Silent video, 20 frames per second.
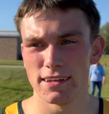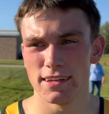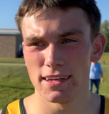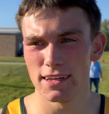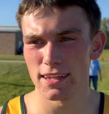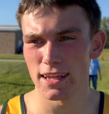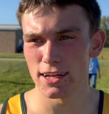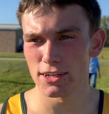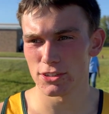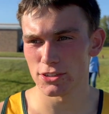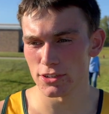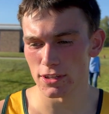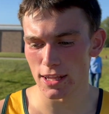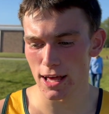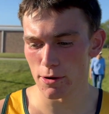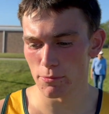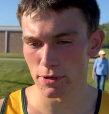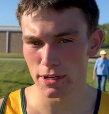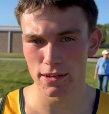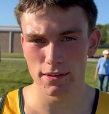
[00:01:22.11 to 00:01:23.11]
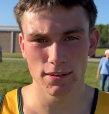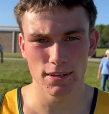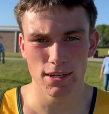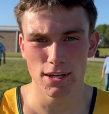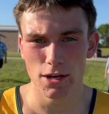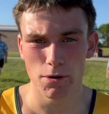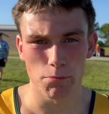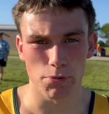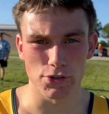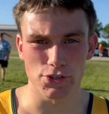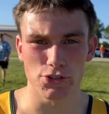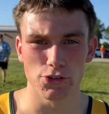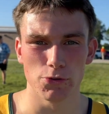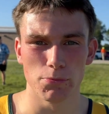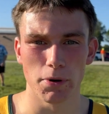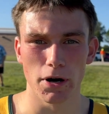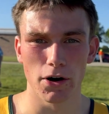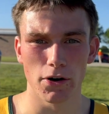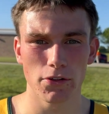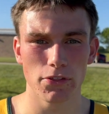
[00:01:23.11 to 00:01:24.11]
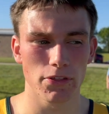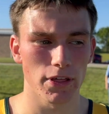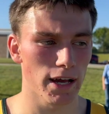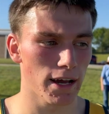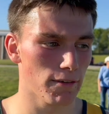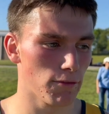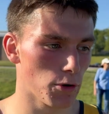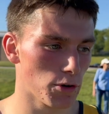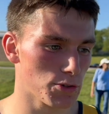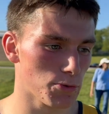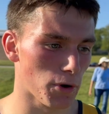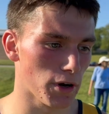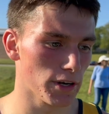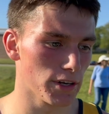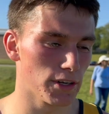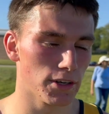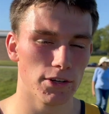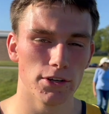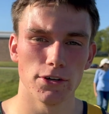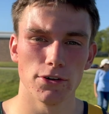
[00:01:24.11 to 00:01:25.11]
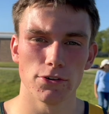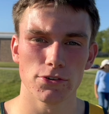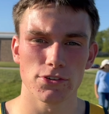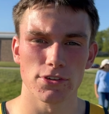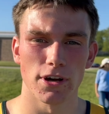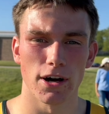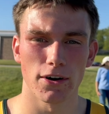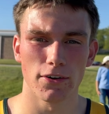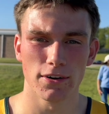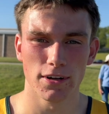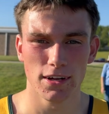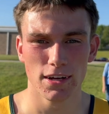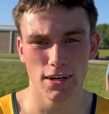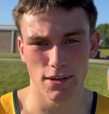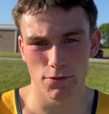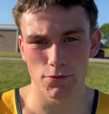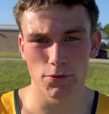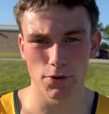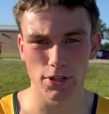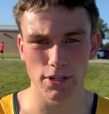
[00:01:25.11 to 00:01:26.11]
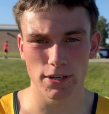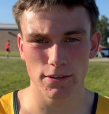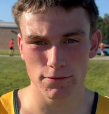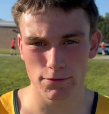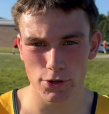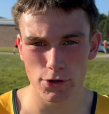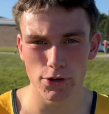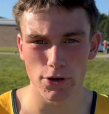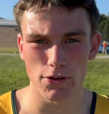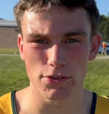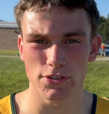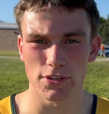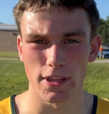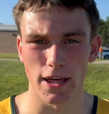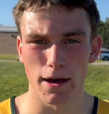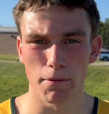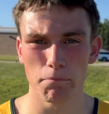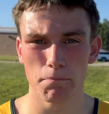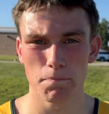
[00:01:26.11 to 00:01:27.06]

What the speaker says: They just allow me to pursue both, like I've always wanted to do, so really kudos to them.